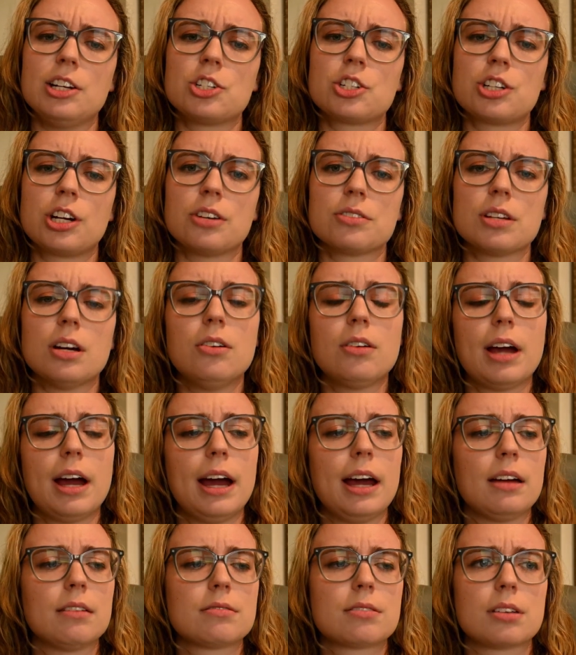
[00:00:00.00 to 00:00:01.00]
She goes,
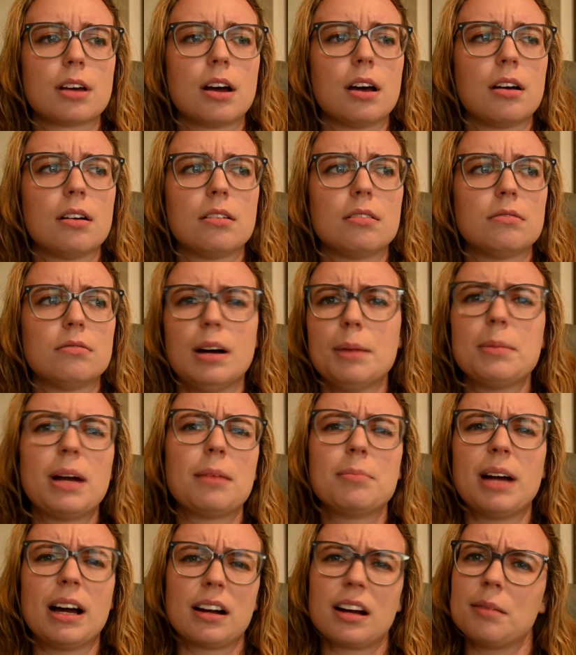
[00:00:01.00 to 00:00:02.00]
okay, so I'm
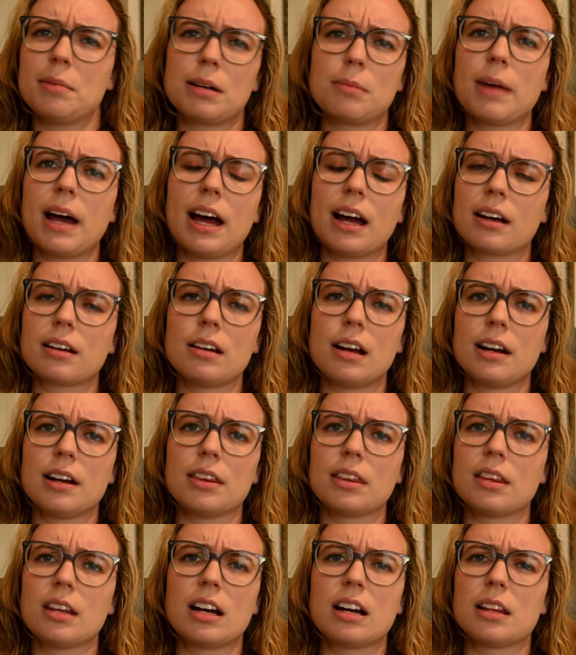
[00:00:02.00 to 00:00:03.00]
not coming back. None
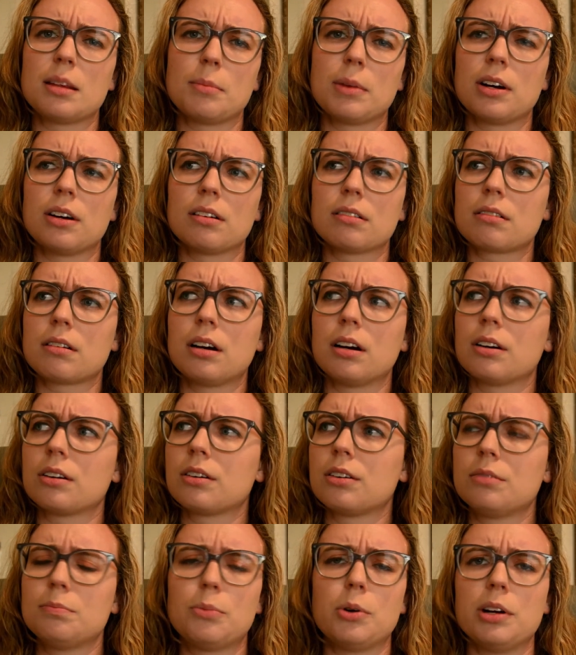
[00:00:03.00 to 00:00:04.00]
of them are
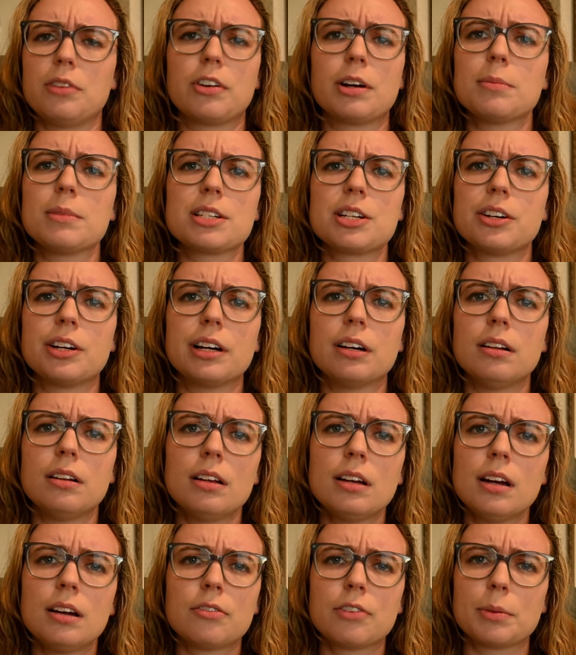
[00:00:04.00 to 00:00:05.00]
boyfriend material
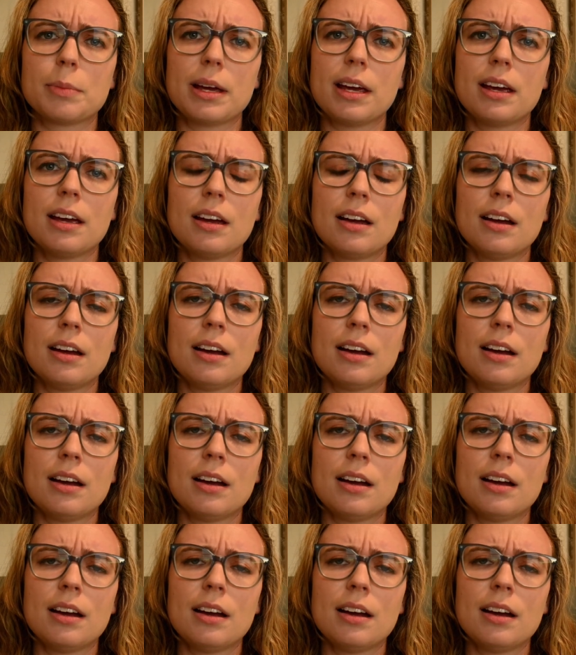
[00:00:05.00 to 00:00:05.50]
for me.